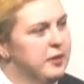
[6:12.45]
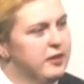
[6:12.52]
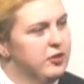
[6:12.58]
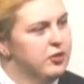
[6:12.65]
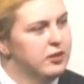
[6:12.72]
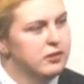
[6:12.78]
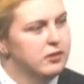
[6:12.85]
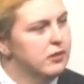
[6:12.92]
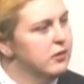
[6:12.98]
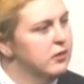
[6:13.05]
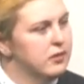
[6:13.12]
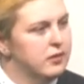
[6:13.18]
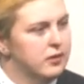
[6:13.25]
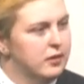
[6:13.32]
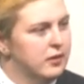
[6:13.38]
position?
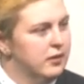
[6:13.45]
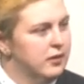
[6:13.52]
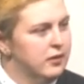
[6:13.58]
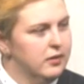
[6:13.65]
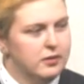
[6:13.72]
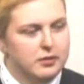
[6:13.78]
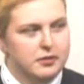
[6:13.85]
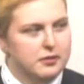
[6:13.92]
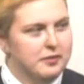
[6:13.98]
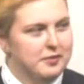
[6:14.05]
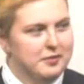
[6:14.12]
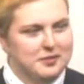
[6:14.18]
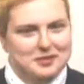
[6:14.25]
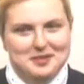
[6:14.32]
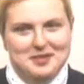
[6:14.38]

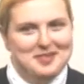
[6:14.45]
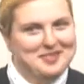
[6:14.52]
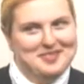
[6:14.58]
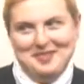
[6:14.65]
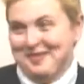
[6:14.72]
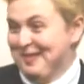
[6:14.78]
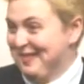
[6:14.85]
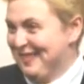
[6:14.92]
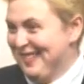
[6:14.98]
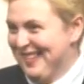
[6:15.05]
You were done?